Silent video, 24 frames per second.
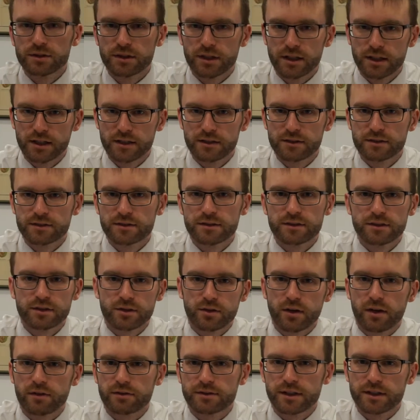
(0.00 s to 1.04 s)
and the
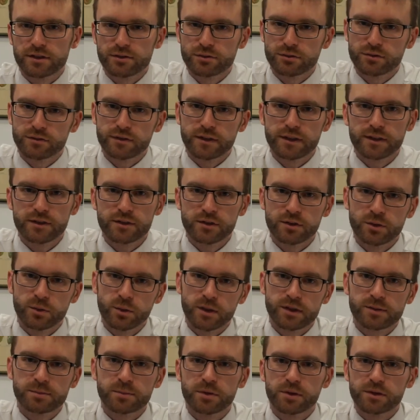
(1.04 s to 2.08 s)
gravitational field
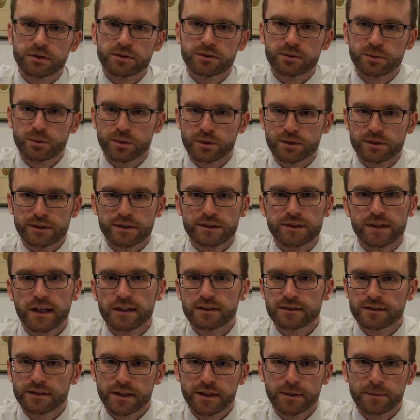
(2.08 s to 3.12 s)
always points towards its
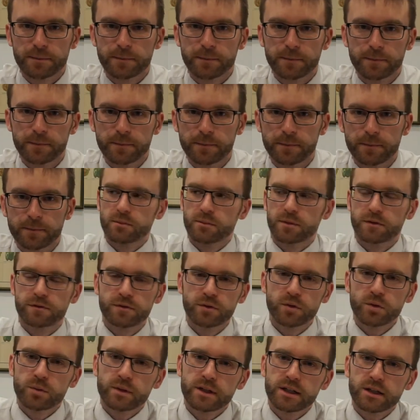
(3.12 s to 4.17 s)
centre.
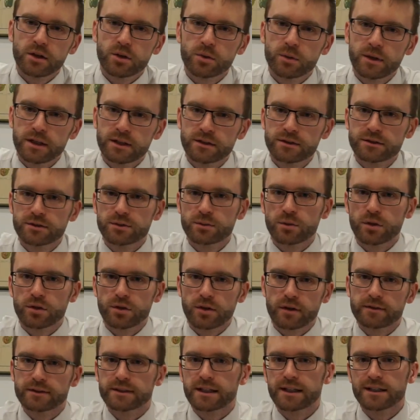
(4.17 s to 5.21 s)
Before we go into what
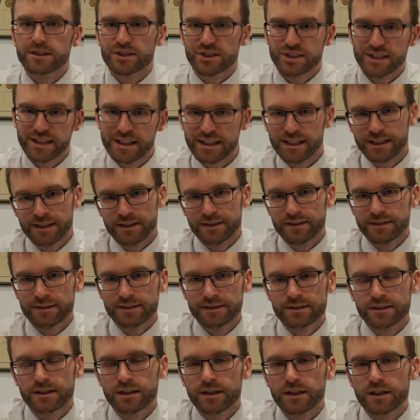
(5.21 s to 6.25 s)
gravitation
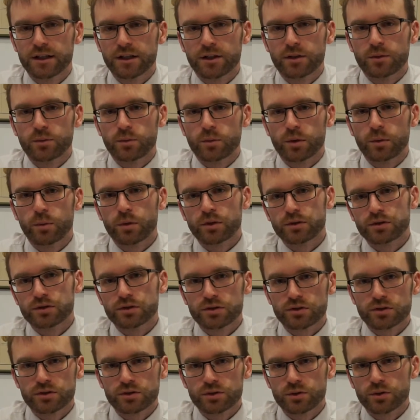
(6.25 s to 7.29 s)
is, we want to
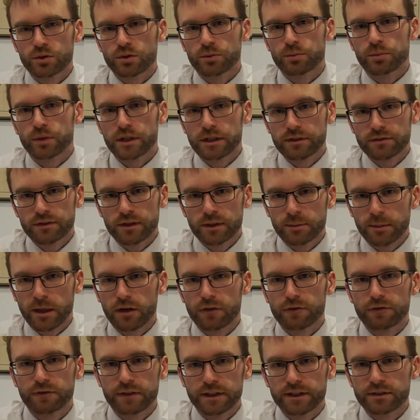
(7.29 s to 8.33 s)
just talk briefly
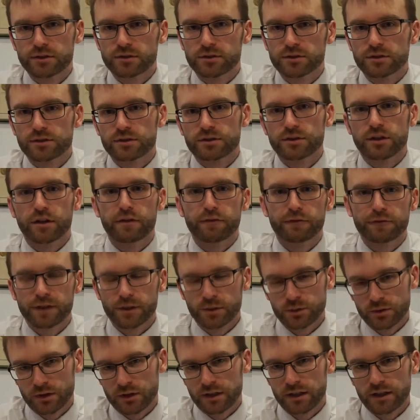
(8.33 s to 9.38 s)
about fields and
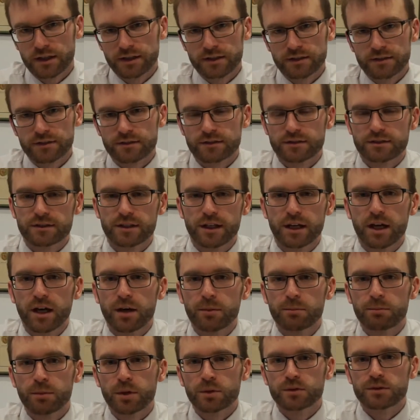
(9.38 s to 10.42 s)
field lines,
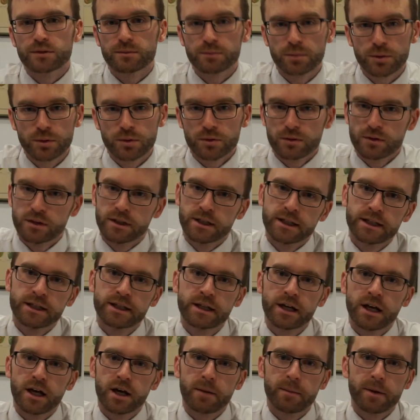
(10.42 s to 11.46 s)
and most importantly
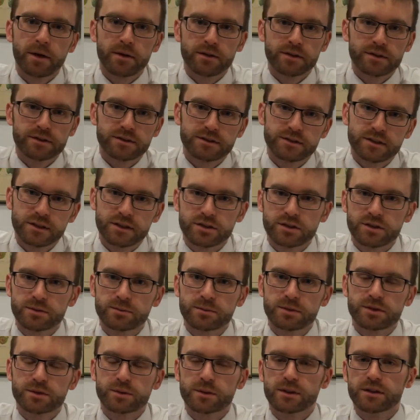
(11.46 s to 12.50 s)
about the distinction
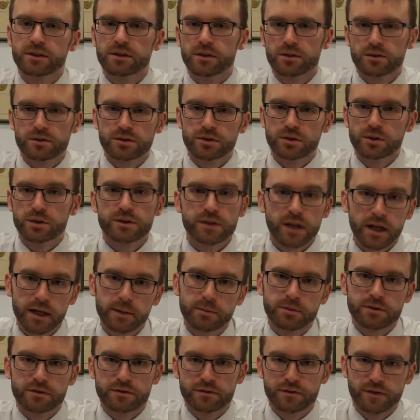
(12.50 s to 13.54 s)
between those two
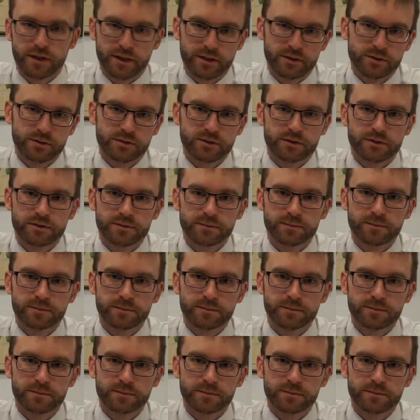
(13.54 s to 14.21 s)
types of field.